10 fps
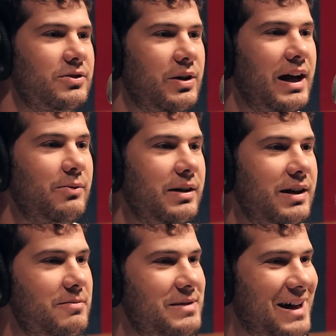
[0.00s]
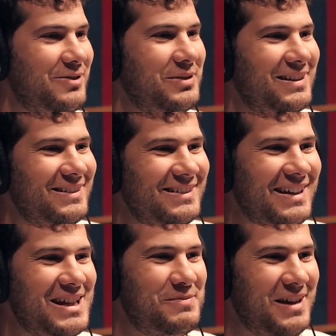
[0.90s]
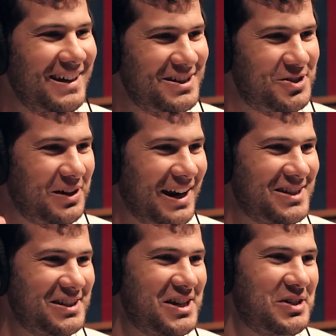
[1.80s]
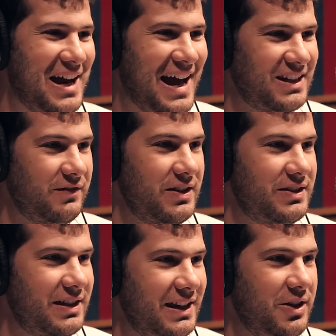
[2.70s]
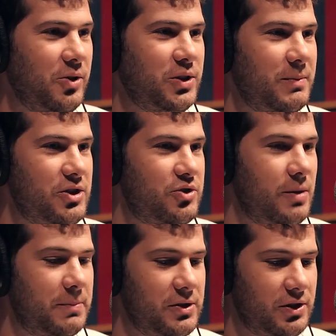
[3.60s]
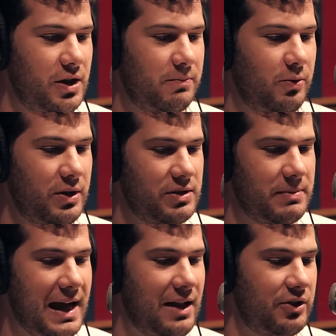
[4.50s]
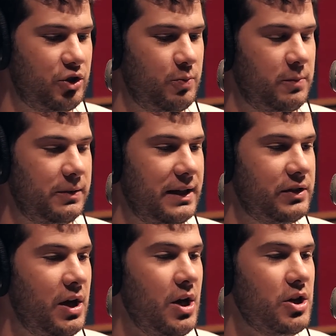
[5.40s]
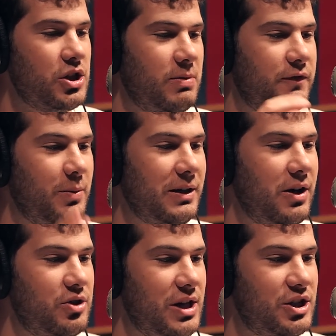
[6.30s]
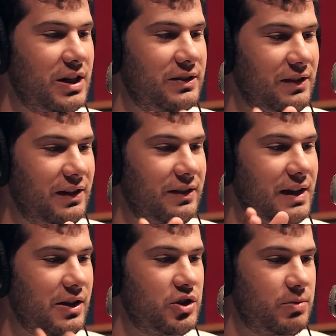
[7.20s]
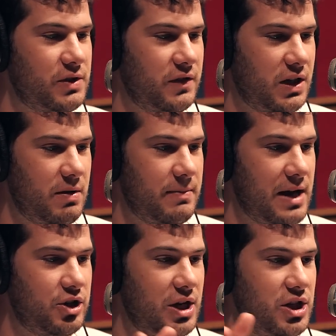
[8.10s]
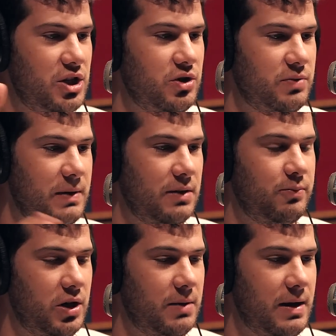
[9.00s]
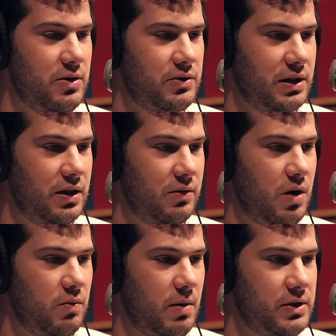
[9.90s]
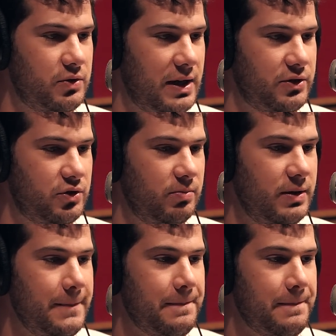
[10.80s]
Great. We come back with lesbian and transgender activist and the ultimate stripper song, Poison by Alice Cooper plays. So before we go, JJ, Cynthia, thank you so much for coming back. JJ, you just made the point about using a woman's restroom,